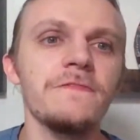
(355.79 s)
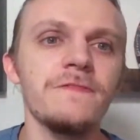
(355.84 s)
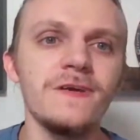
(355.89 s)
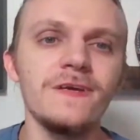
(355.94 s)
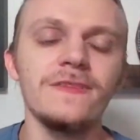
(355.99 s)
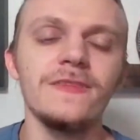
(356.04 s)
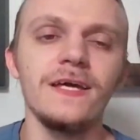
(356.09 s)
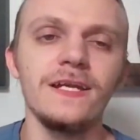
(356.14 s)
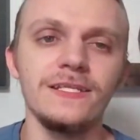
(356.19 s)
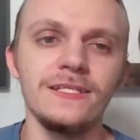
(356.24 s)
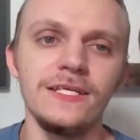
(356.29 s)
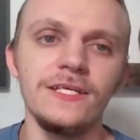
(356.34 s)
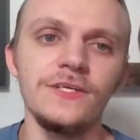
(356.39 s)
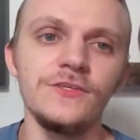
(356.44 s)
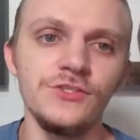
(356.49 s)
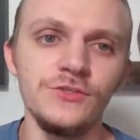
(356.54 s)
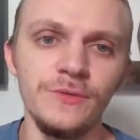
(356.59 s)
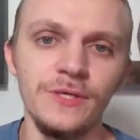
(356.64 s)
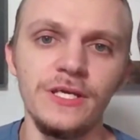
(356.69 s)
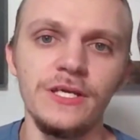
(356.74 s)
think that an
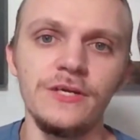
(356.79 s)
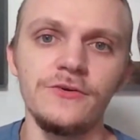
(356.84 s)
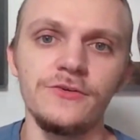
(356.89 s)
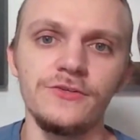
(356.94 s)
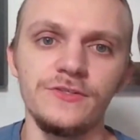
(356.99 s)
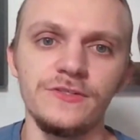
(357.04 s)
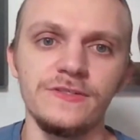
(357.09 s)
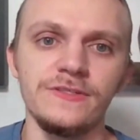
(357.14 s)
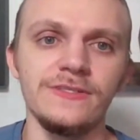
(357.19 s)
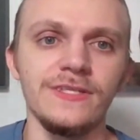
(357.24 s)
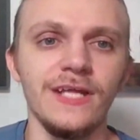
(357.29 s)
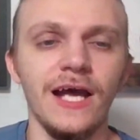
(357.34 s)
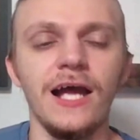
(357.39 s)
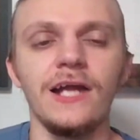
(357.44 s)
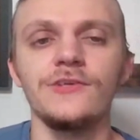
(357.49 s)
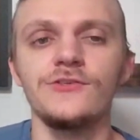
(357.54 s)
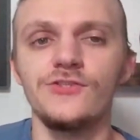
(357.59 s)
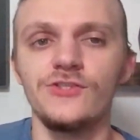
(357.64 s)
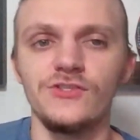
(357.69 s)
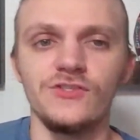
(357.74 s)
issue here is
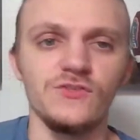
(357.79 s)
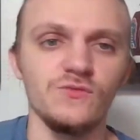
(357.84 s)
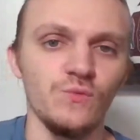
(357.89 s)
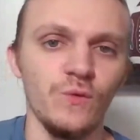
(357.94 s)
not just